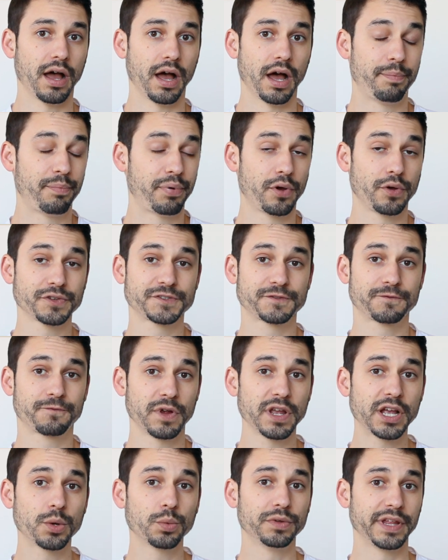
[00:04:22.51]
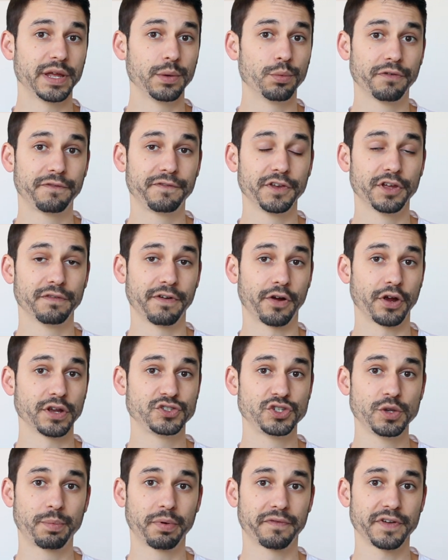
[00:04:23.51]
A pulse frequently will feel very
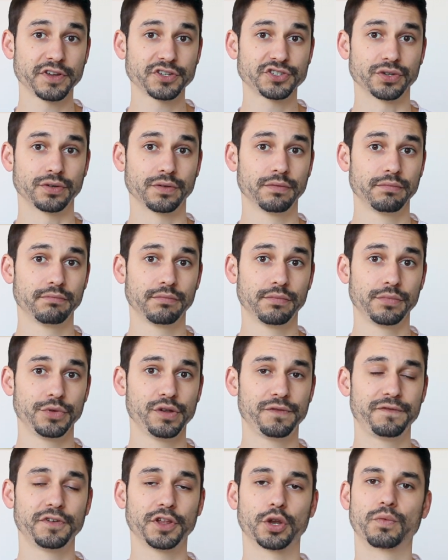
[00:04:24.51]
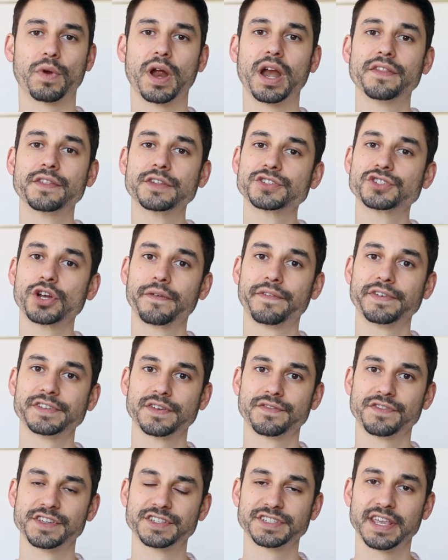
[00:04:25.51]
superficial. You feel it right on the
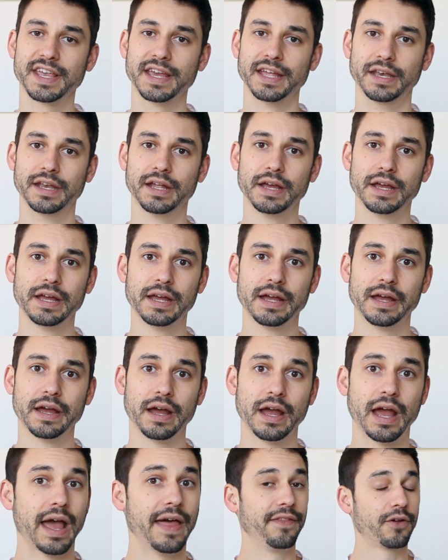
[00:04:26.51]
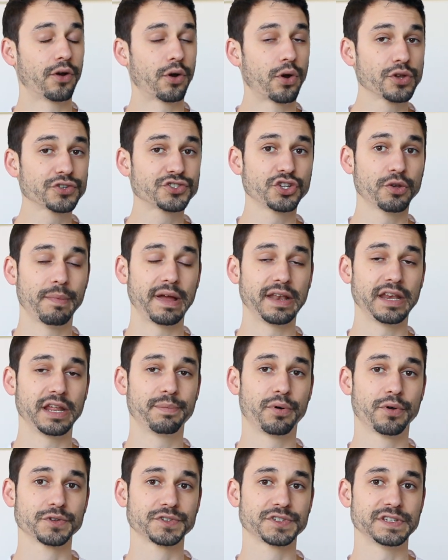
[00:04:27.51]
surface of the skin. And there are also many
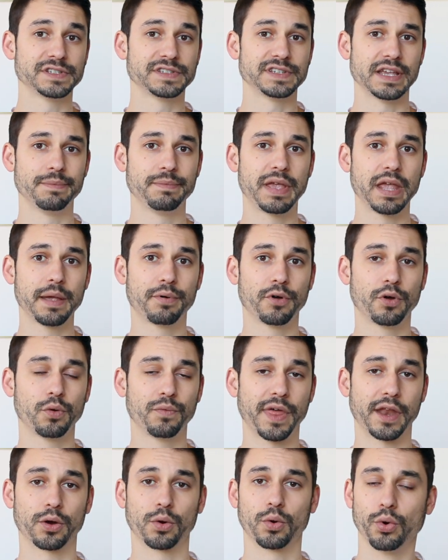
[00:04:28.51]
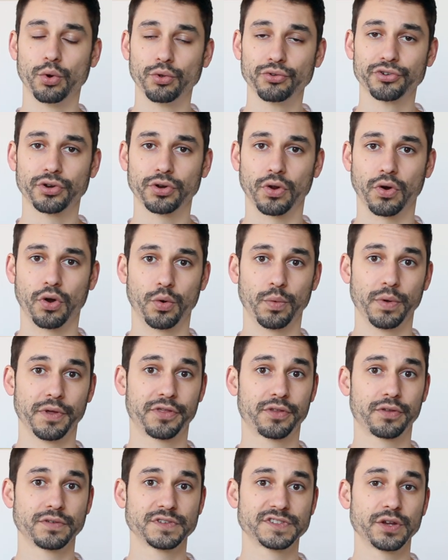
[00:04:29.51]
pulses in people that are older or
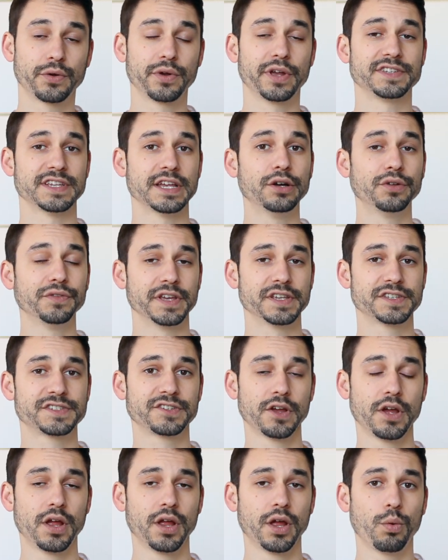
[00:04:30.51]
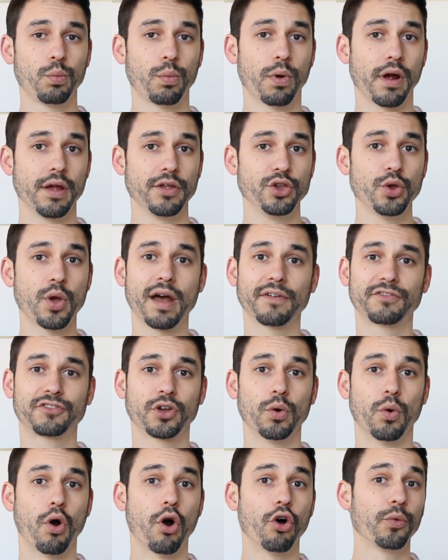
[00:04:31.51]
with serious illness where you have
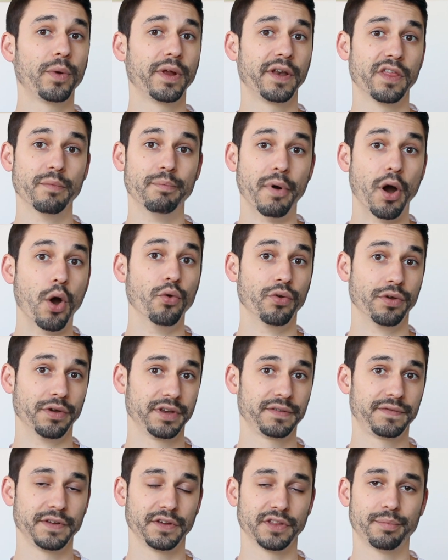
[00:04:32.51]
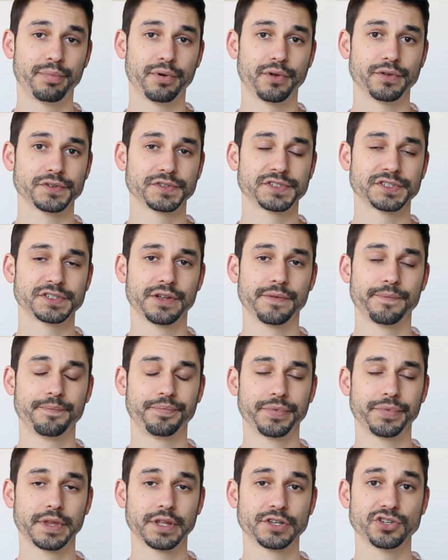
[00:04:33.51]
to go all the way to the bone to feel the pulse.
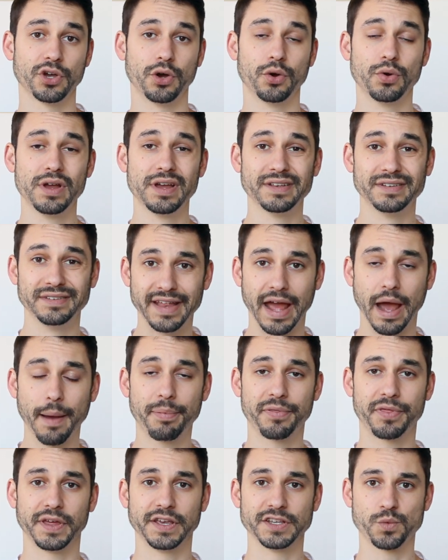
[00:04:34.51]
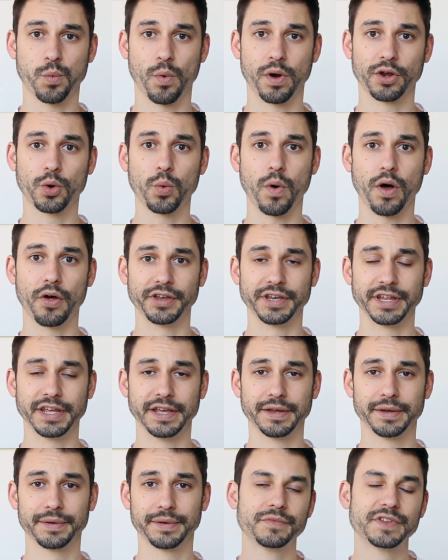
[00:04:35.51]
So, depth is one
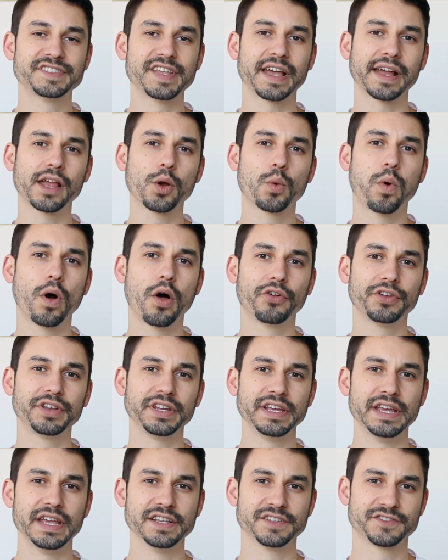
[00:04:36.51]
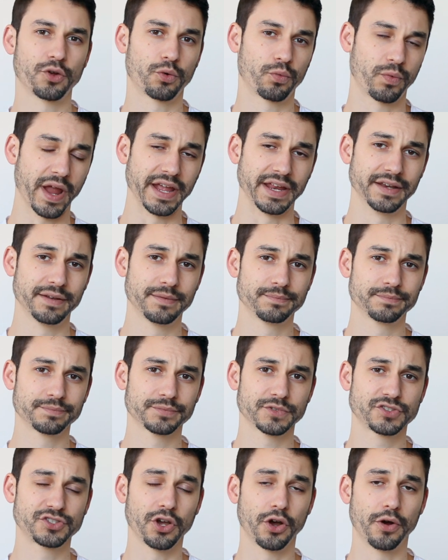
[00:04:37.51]
quality. The second quality is the rate.
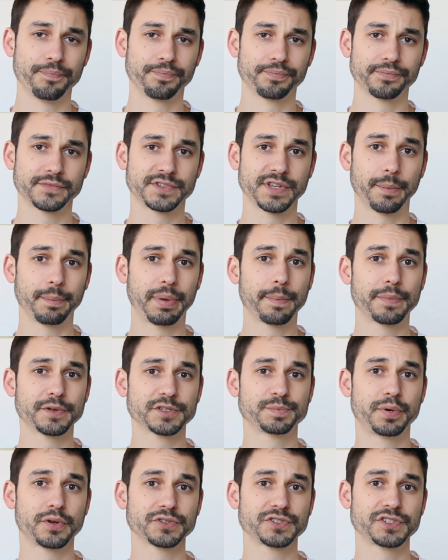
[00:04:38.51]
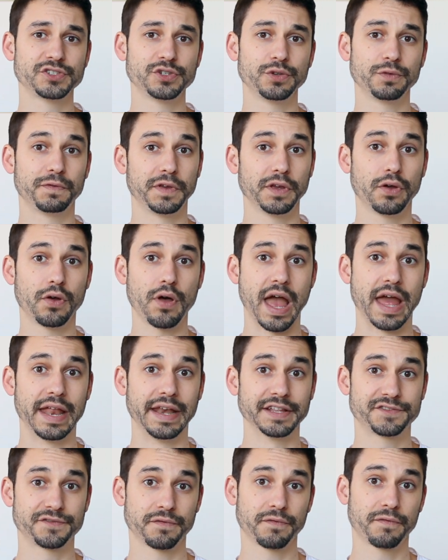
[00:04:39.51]
So, some people's pulses you feel
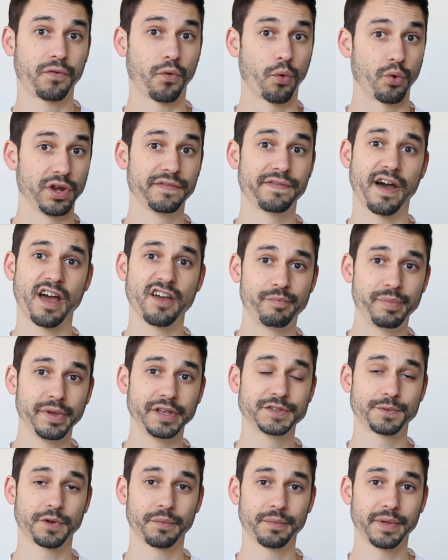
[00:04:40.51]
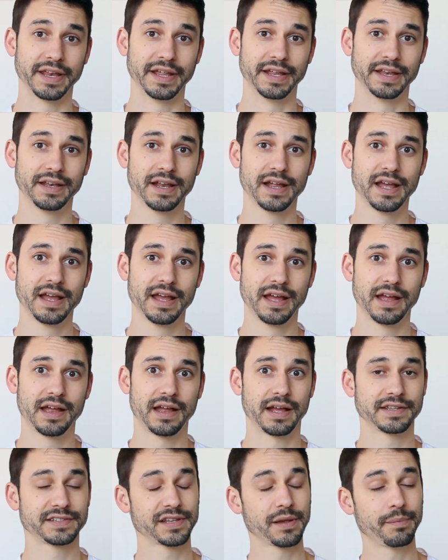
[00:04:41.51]
and it's 45 beats per minute.
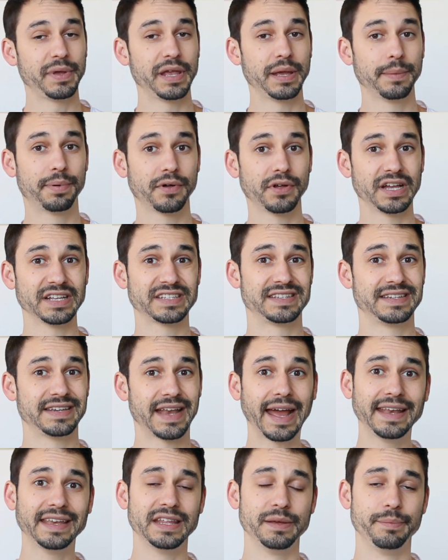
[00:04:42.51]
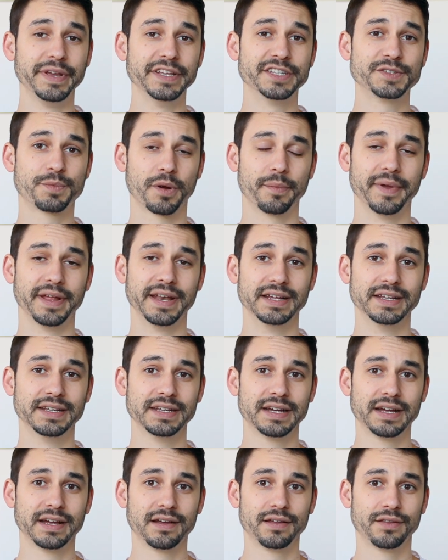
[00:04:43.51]
Some people it's 90 beats per minute.
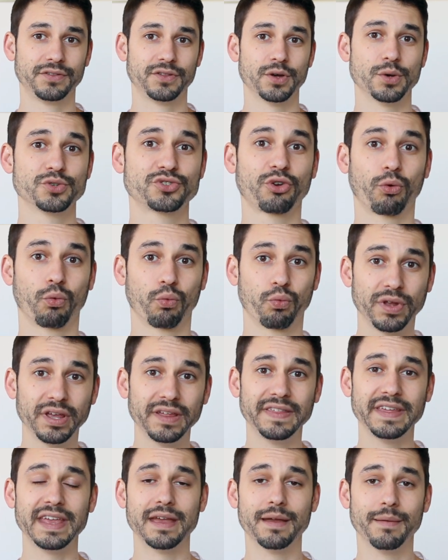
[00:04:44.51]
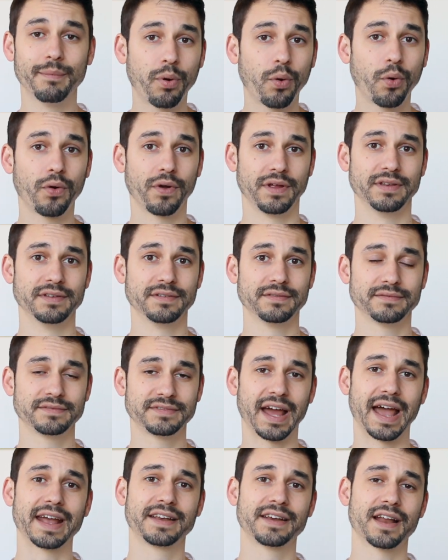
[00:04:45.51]
Those are really important
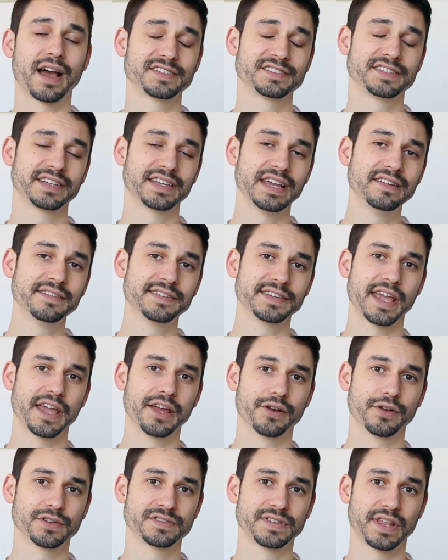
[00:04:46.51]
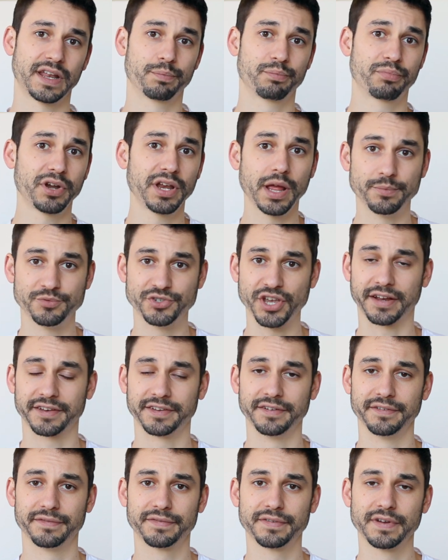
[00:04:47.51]
diagnostic indicators that are pretty
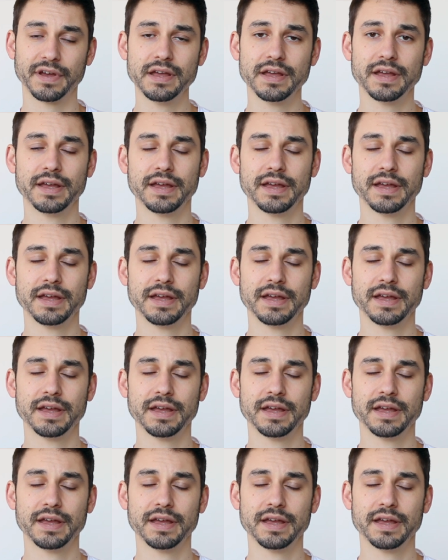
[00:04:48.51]
objective.